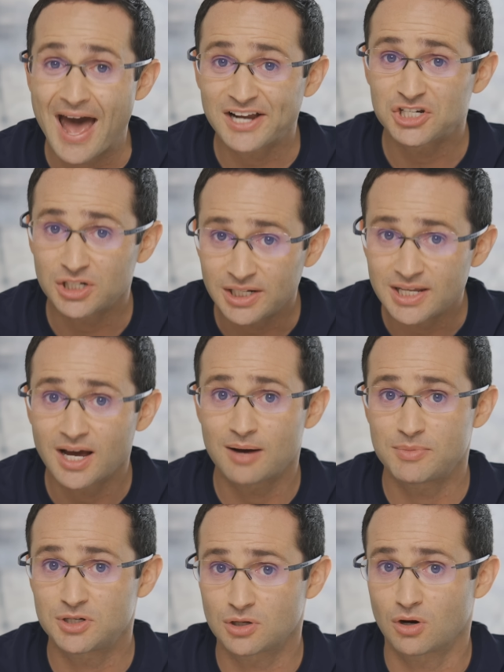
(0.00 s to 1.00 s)
actually
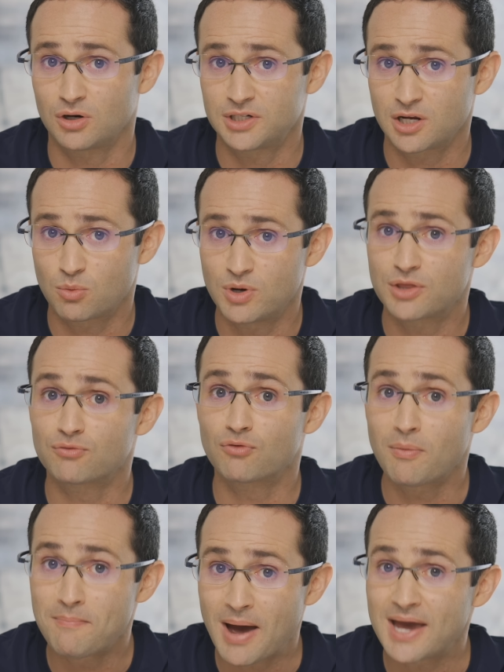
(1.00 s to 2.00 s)
come into contact with
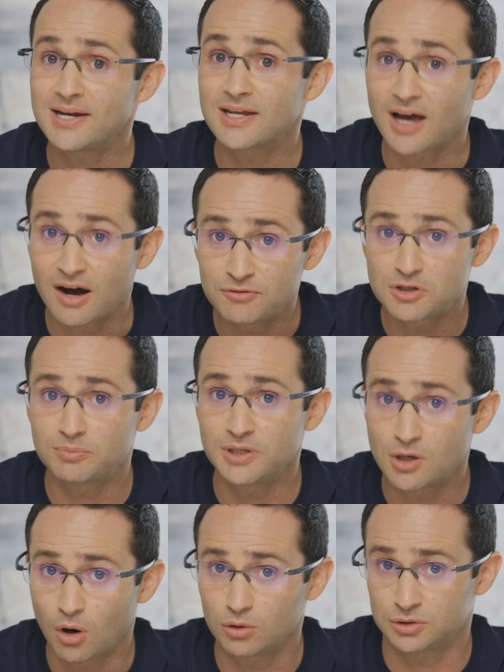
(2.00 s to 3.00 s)
remain
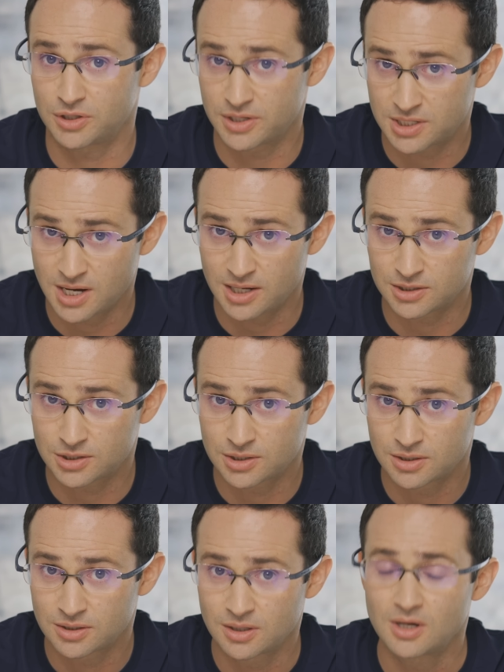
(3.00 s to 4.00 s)
comfortably cold to the touch.